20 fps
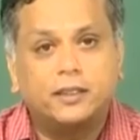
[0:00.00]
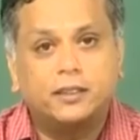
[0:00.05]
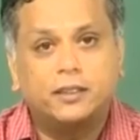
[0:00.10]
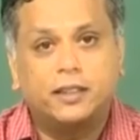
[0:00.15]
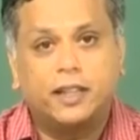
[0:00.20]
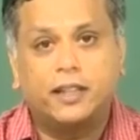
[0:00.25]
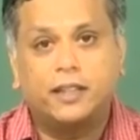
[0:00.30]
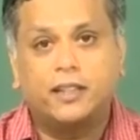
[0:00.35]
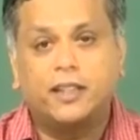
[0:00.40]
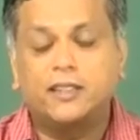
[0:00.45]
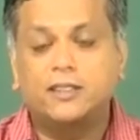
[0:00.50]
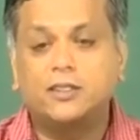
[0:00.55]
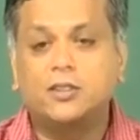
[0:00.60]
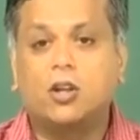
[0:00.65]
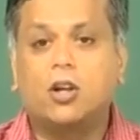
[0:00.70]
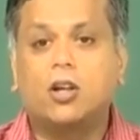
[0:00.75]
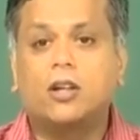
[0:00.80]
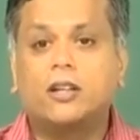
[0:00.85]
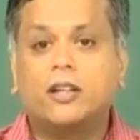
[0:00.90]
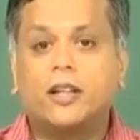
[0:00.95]
that does
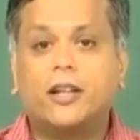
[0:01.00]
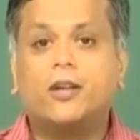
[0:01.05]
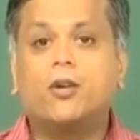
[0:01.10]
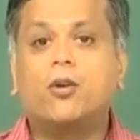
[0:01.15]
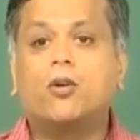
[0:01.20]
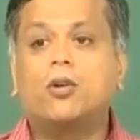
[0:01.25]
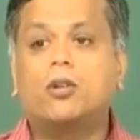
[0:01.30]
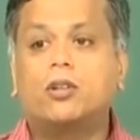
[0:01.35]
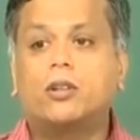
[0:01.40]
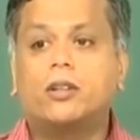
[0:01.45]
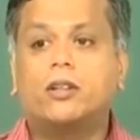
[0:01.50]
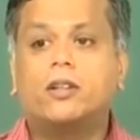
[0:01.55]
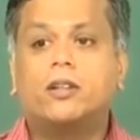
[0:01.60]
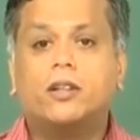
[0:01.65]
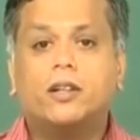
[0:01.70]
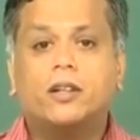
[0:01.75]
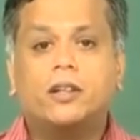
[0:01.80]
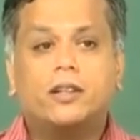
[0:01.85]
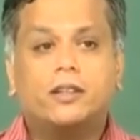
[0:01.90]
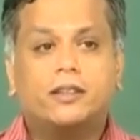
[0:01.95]
not denote
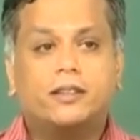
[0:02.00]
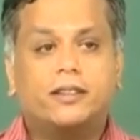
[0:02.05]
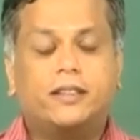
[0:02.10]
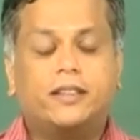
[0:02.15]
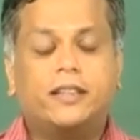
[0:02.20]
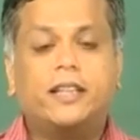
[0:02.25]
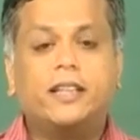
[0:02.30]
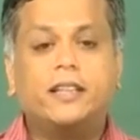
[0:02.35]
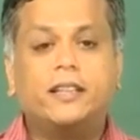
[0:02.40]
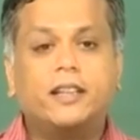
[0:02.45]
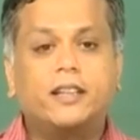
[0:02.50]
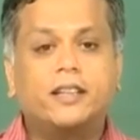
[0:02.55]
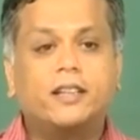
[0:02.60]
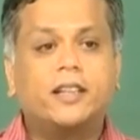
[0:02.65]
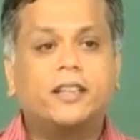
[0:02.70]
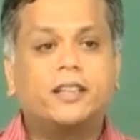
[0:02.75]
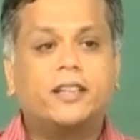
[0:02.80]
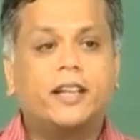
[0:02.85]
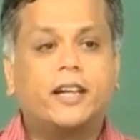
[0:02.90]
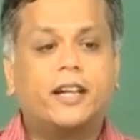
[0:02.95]
either
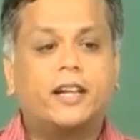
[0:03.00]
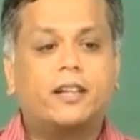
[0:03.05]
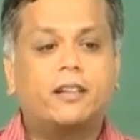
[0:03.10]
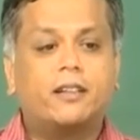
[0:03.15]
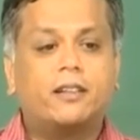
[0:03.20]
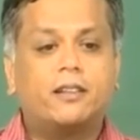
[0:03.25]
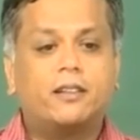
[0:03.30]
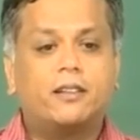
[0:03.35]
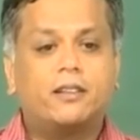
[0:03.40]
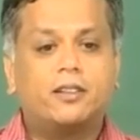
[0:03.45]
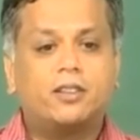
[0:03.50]
that they are